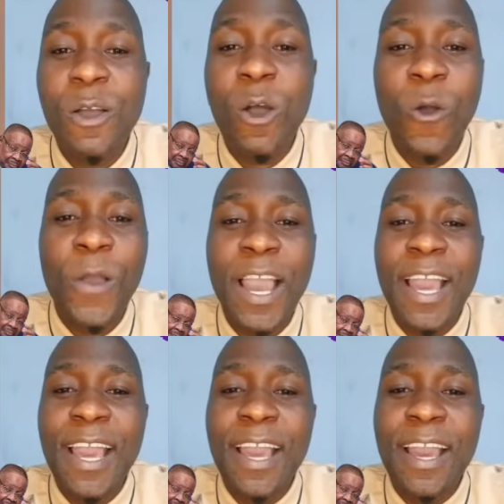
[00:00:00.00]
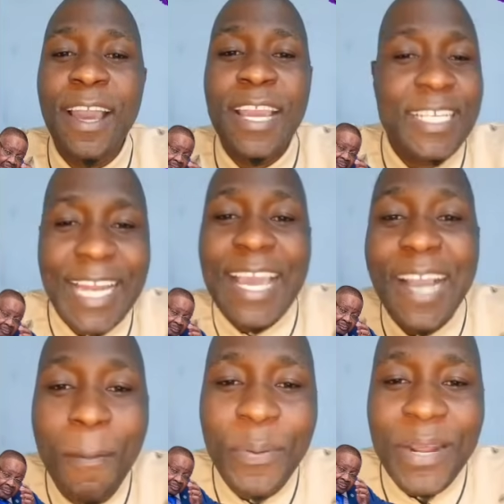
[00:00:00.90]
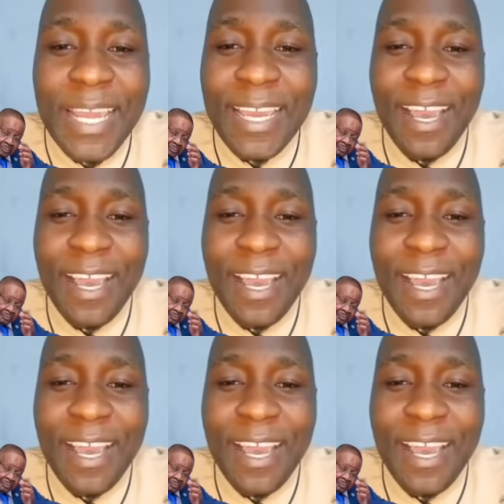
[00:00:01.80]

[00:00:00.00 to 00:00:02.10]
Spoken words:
oh, it is like gambling.